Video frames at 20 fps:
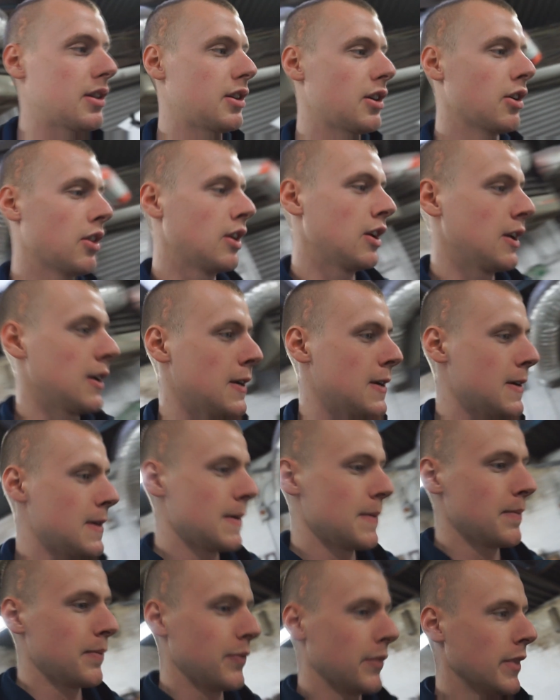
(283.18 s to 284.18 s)
idea.
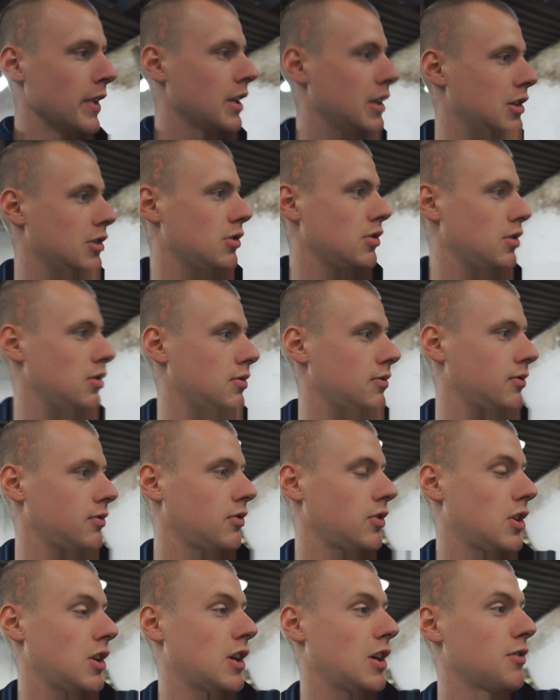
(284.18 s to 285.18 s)

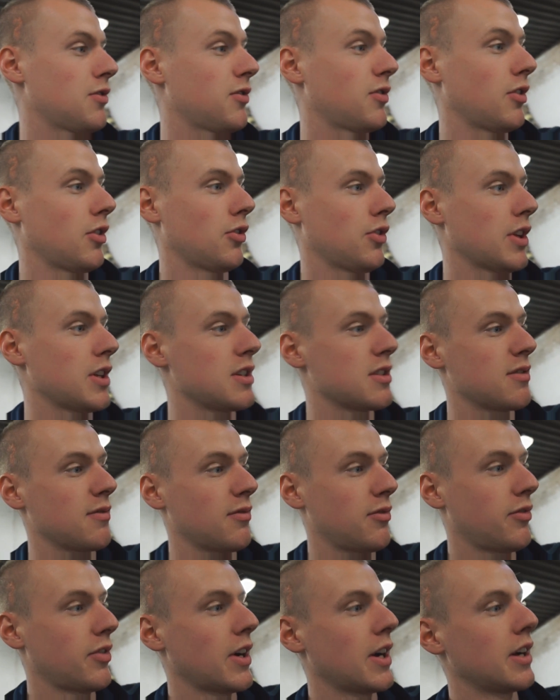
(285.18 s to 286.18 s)
The earths for lights
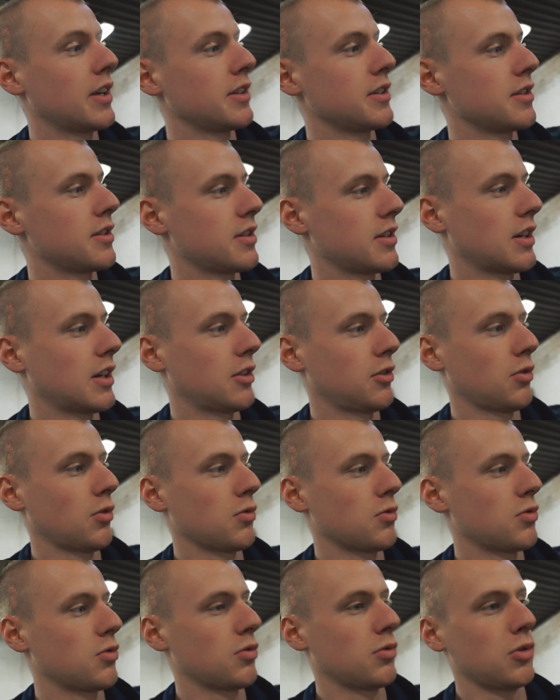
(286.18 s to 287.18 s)
and fans, and
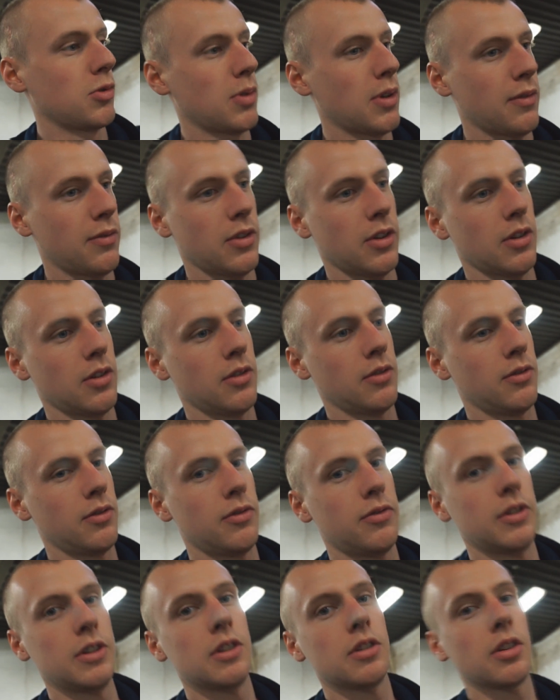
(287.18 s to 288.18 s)
also you have the
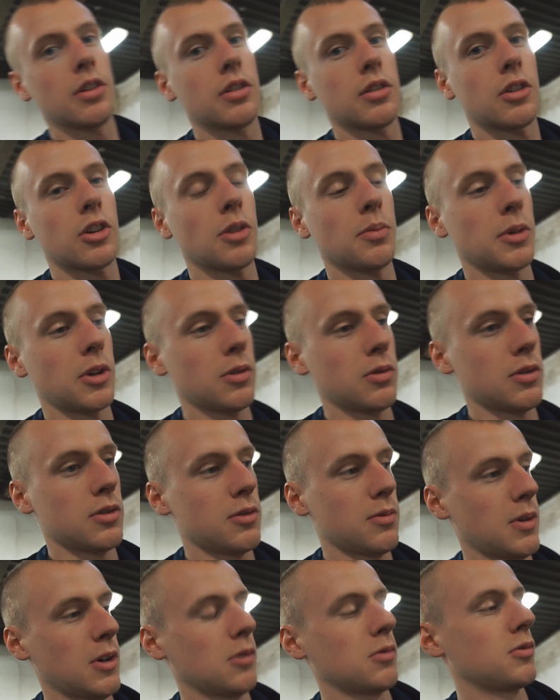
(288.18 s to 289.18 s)
feed coming out
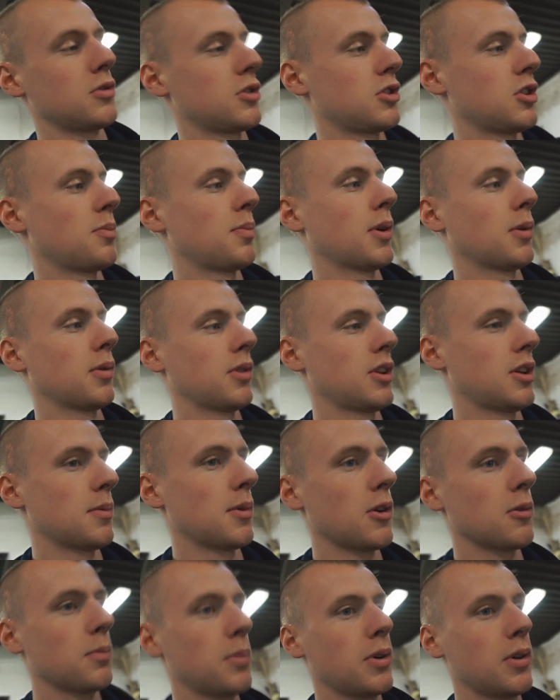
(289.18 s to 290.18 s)
as well, just to power them
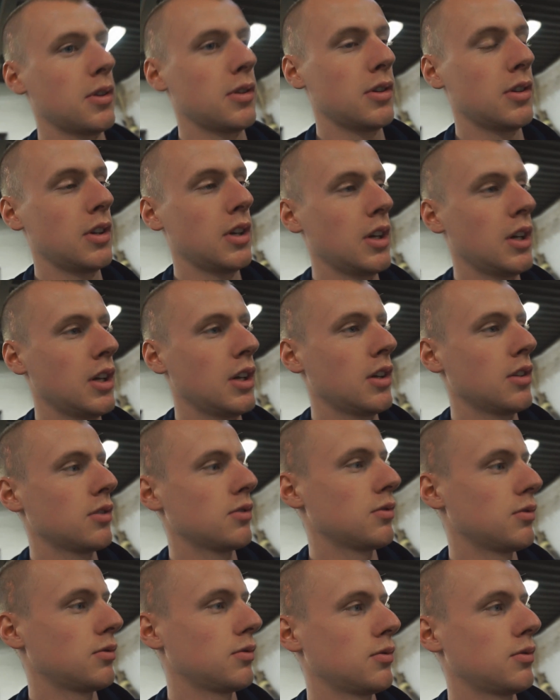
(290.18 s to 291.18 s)
up.
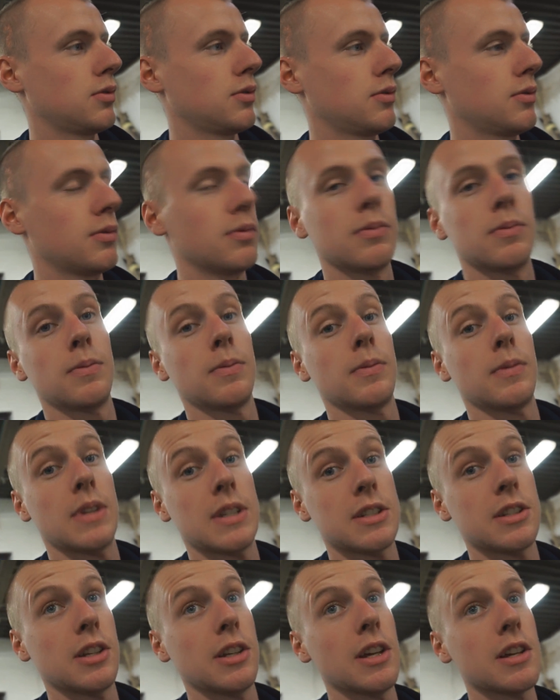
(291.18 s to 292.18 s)
So
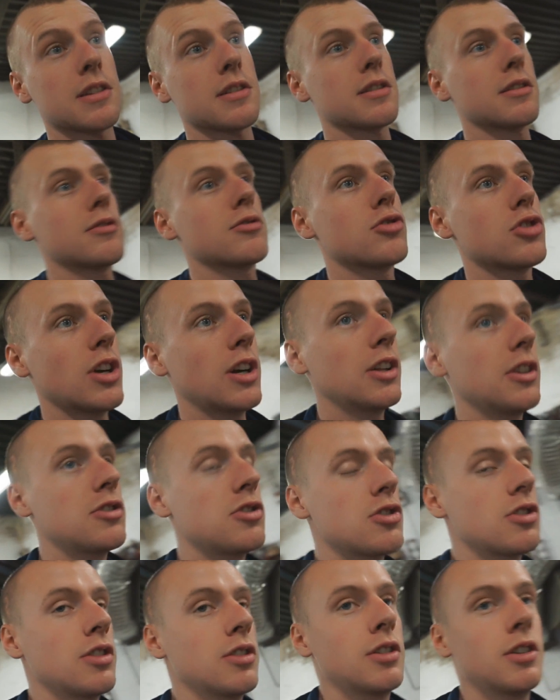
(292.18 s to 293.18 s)
that's the next
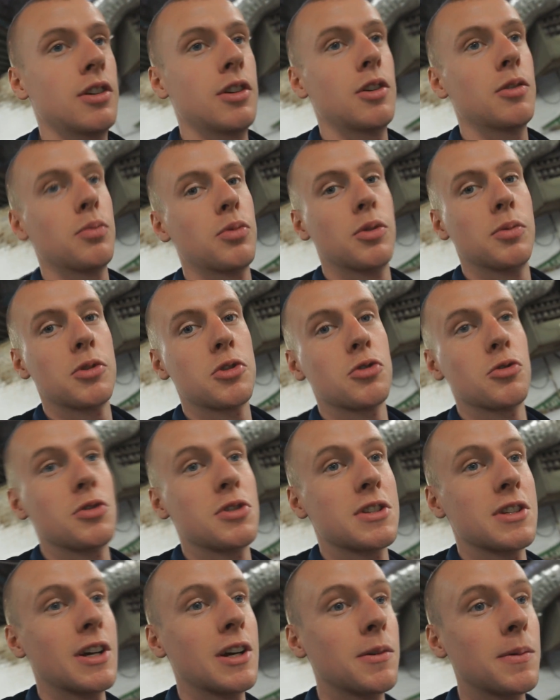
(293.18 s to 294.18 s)
challenge. I'll probably show
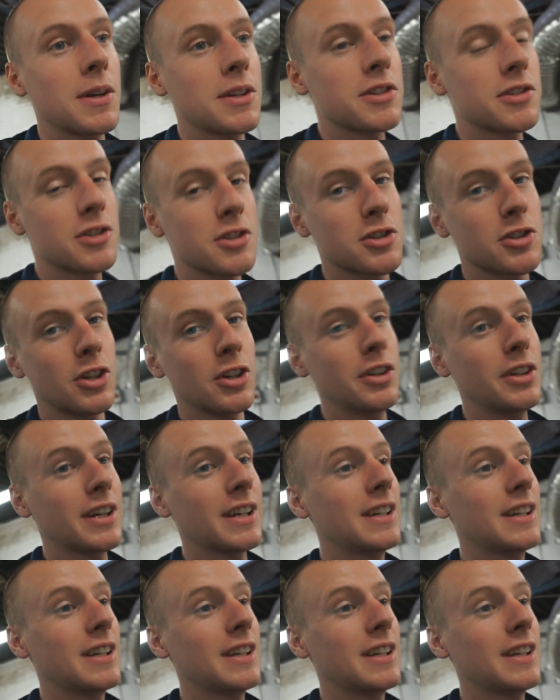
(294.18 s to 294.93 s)
you that once it's done